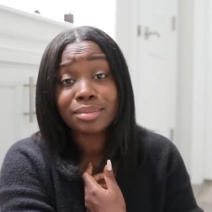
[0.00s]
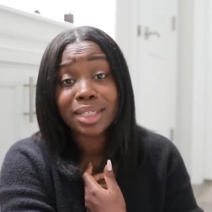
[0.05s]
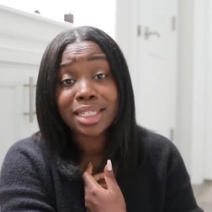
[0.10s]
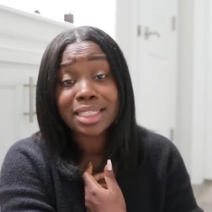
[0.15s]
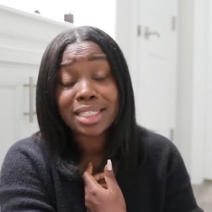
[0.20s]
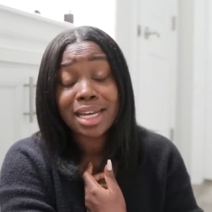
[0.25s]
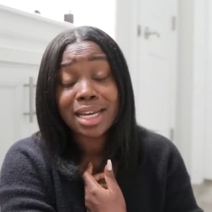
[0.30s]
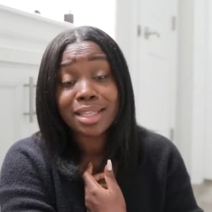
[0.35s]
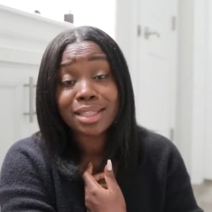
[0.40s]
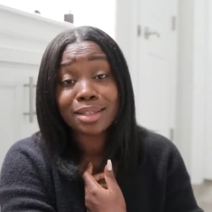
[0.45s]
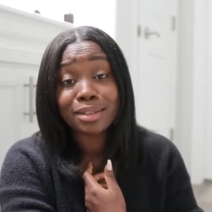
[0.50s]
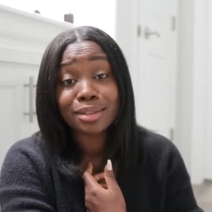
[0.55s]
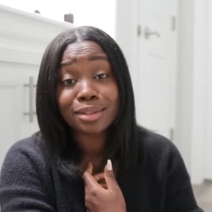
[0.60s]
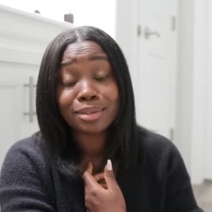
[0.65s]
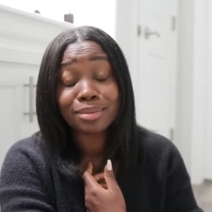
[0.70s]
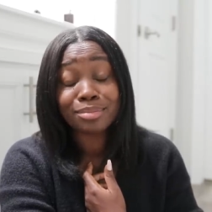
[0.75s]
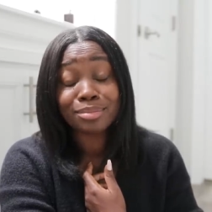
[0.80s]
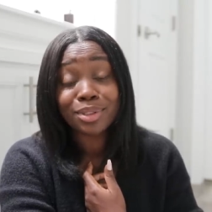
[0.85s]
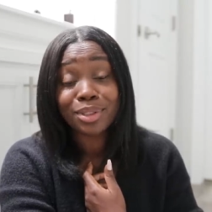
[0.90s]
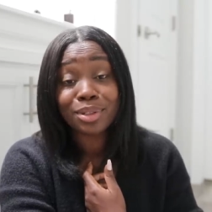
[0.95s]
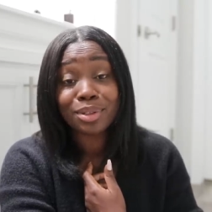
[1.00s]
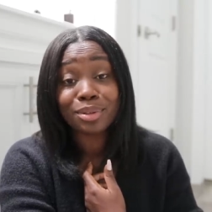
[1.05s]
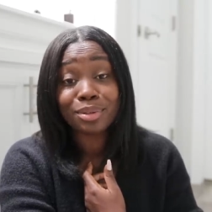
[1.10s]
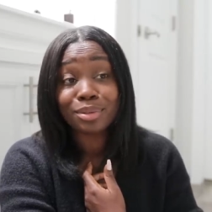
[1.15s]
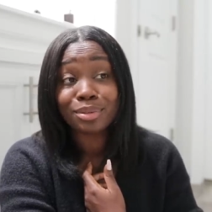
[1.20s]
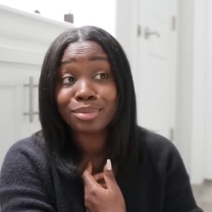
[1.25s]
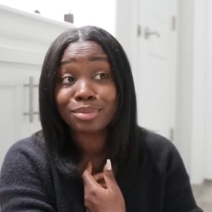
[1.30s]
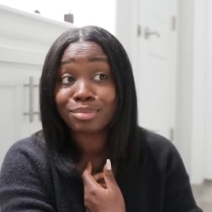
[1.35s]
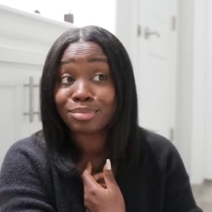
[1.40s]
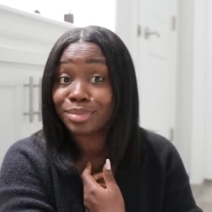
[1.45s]
it's either you
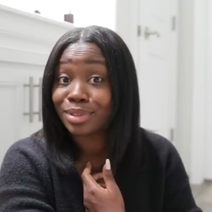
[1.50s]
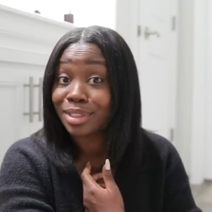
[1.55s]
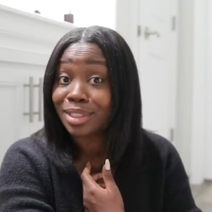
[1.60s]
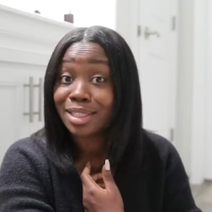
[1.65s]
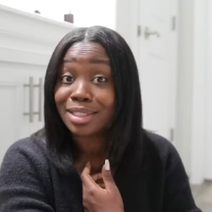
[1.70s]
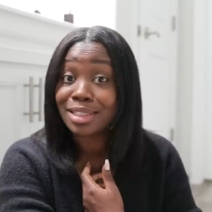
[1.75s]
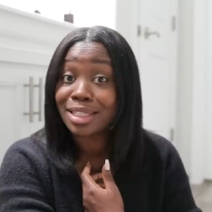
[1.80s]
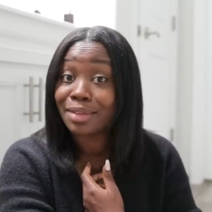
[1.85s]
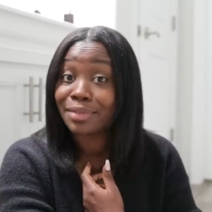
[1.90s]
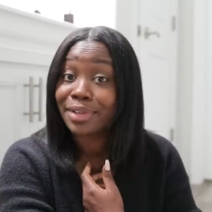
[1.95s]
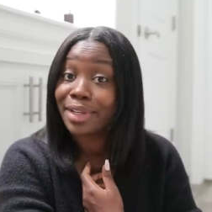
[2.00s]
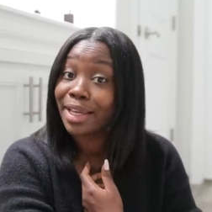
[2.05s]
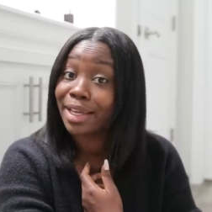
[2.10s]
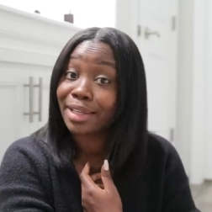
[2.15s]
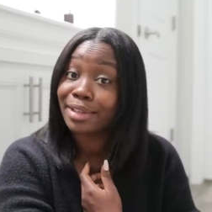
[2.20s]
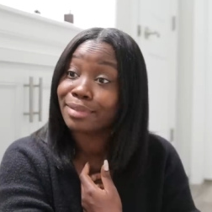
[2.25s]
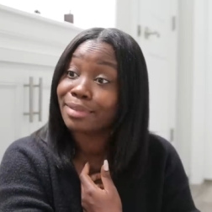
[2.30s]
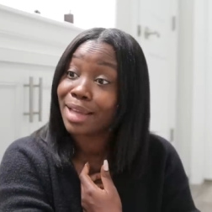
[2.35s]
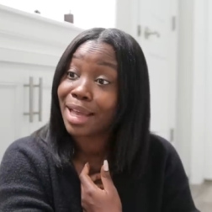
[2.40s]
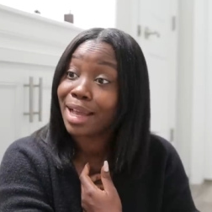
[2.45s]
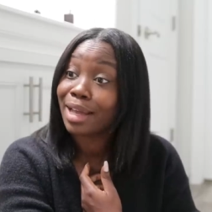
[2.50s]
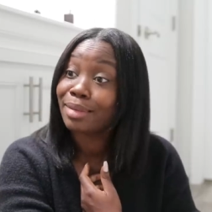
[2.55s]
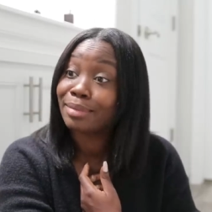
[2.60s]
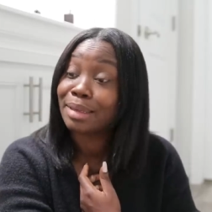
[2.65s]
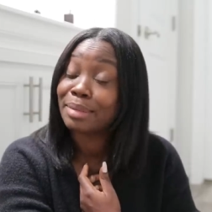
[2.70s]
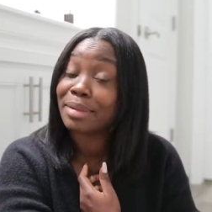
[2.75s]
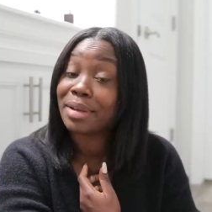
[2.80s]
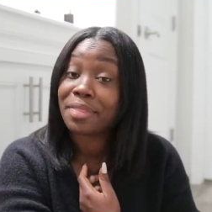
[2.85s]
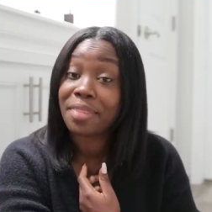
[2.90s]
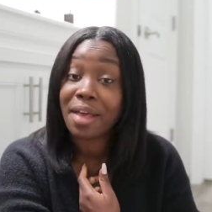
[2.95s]
know six, seven, eight, nine,
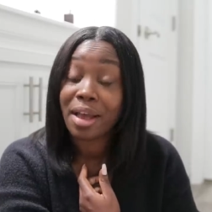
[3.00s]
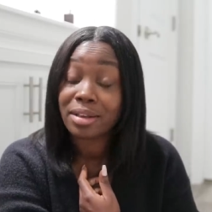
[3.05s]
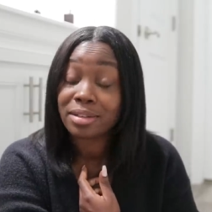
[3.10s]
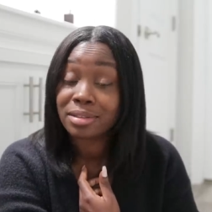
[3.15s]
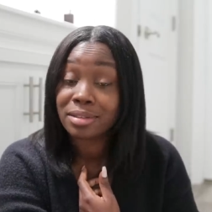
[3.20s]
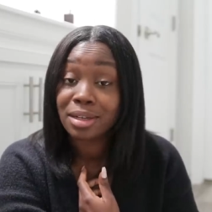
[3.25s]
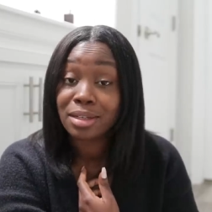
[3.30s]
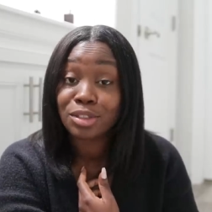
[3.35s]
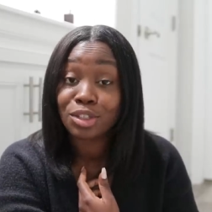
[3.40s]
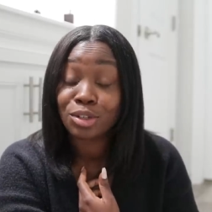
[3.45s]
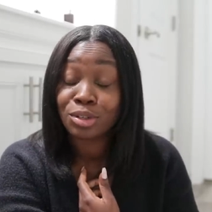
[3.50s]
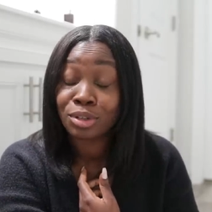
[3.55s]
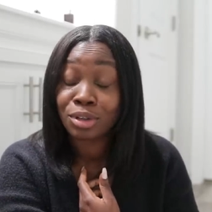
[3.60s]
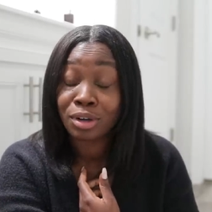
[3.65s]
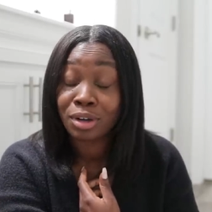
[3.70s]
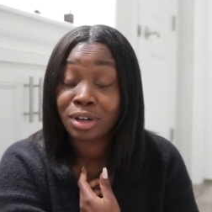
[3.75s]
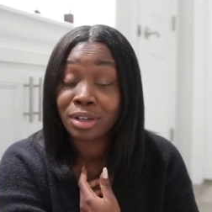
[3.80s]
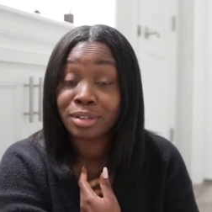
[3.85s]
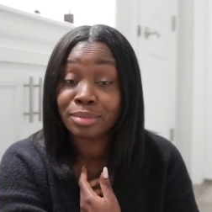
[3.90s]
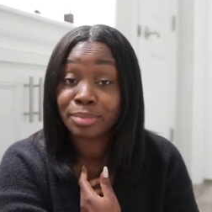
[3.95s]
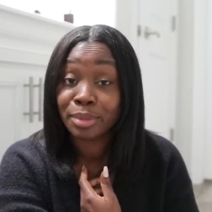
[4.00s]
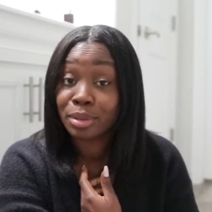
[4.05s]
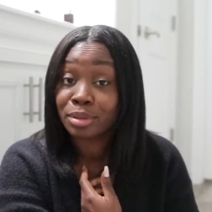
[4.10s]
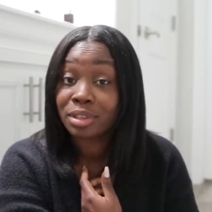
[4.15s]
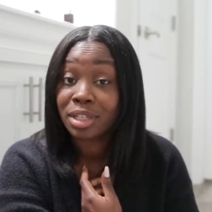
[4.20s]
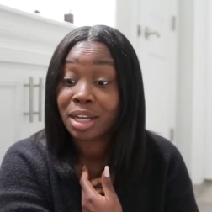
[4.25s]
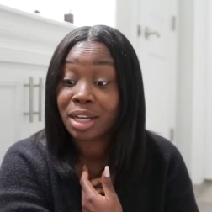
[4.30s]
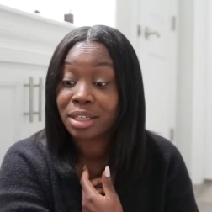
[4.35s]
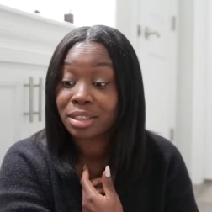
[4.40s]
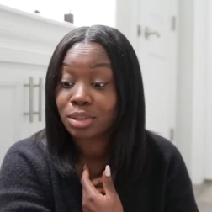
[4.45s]
maybe a thousand dollars on
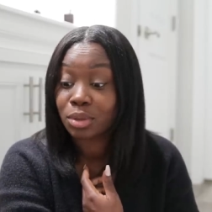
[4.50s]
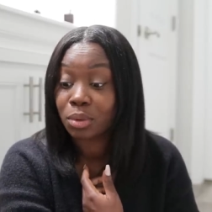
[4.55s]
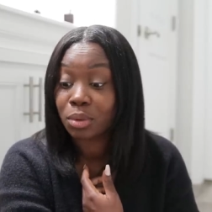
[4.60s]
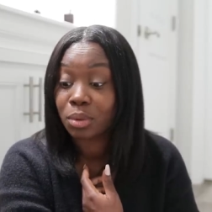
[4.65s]
Botox,